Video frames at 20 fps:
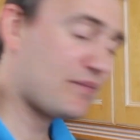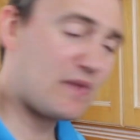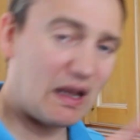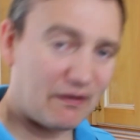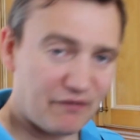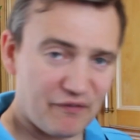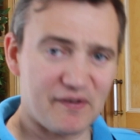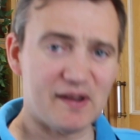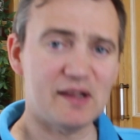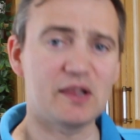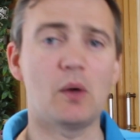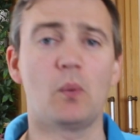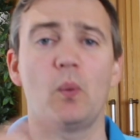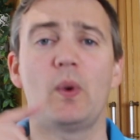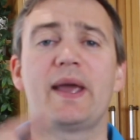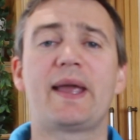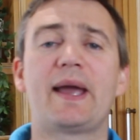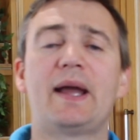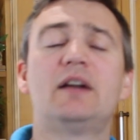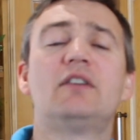The other thing that
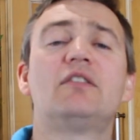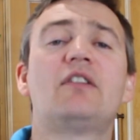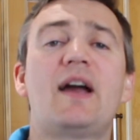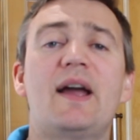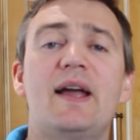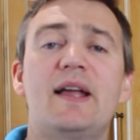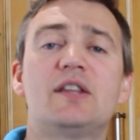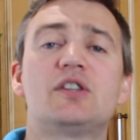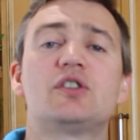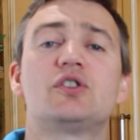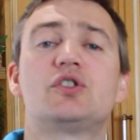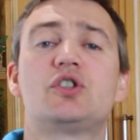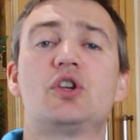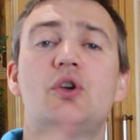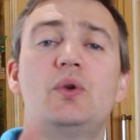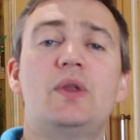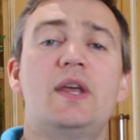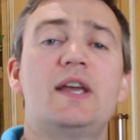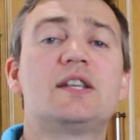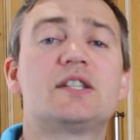we're going to add
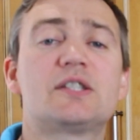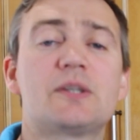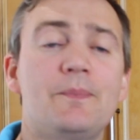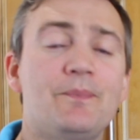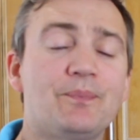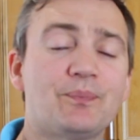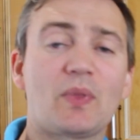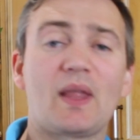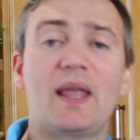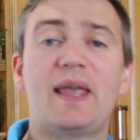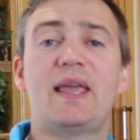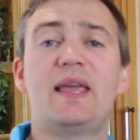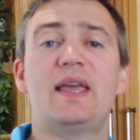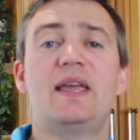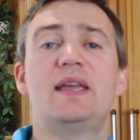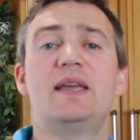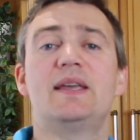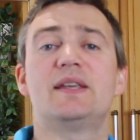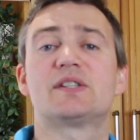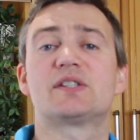to this
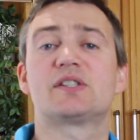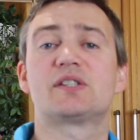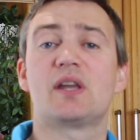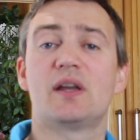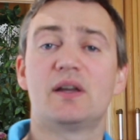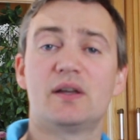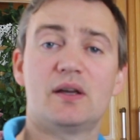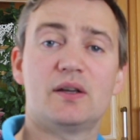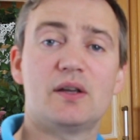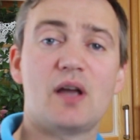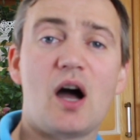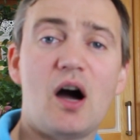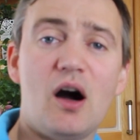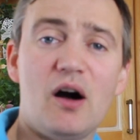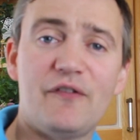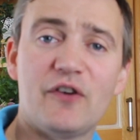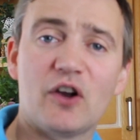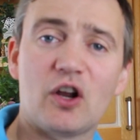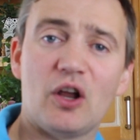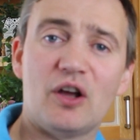is
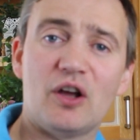half a